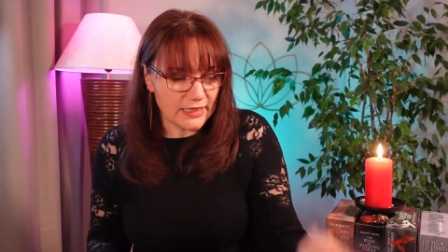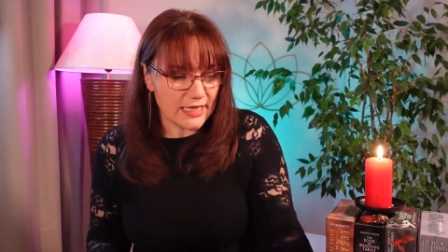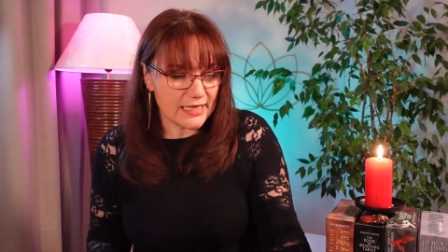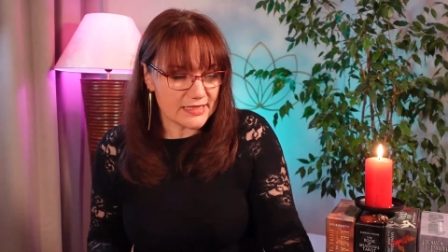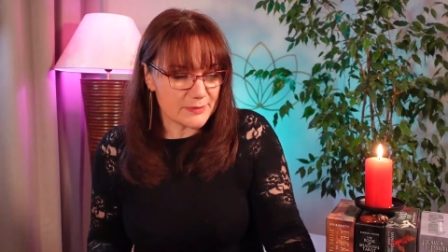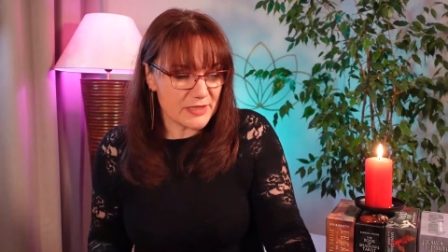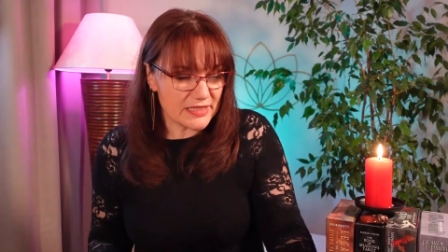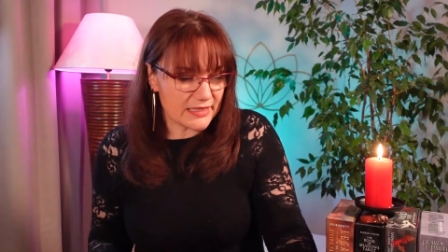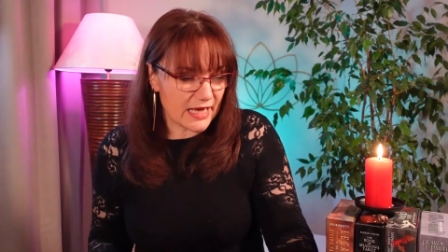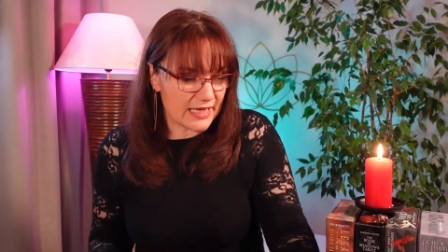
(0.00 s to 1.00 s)
And the
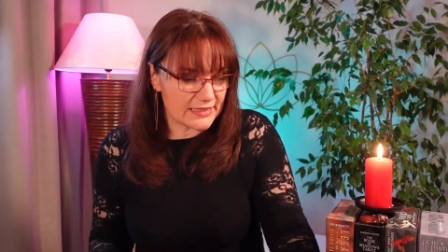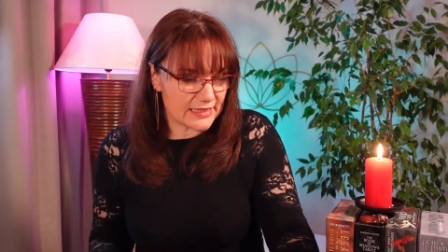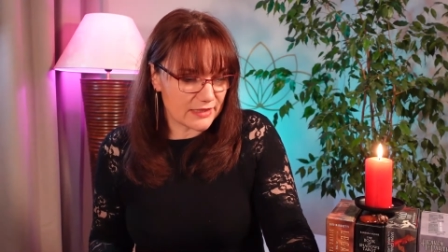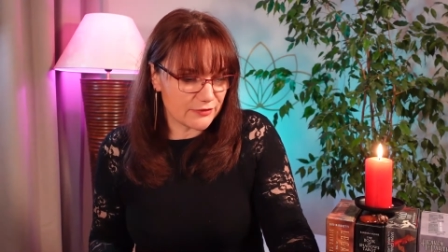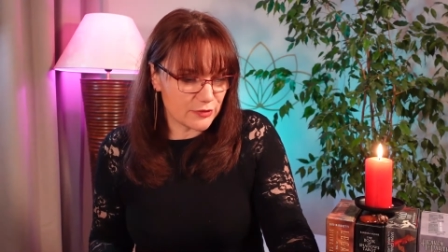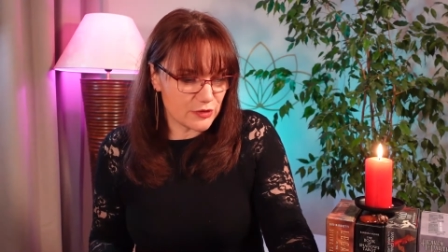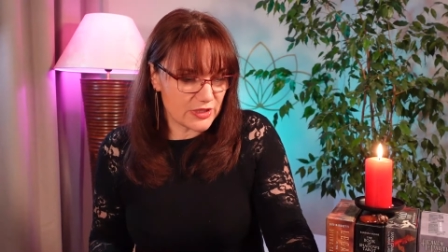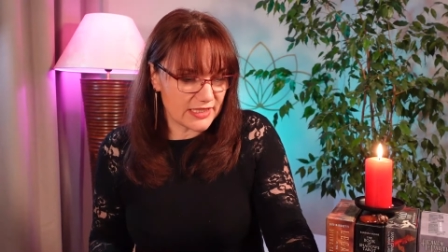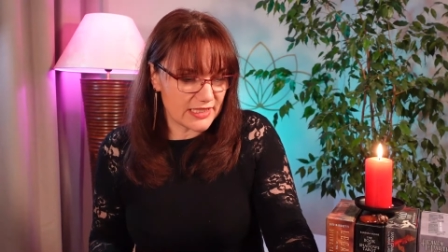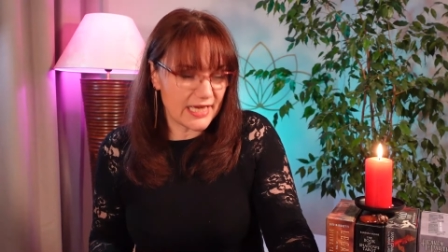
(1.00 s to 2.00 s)
spirit guides unfortunately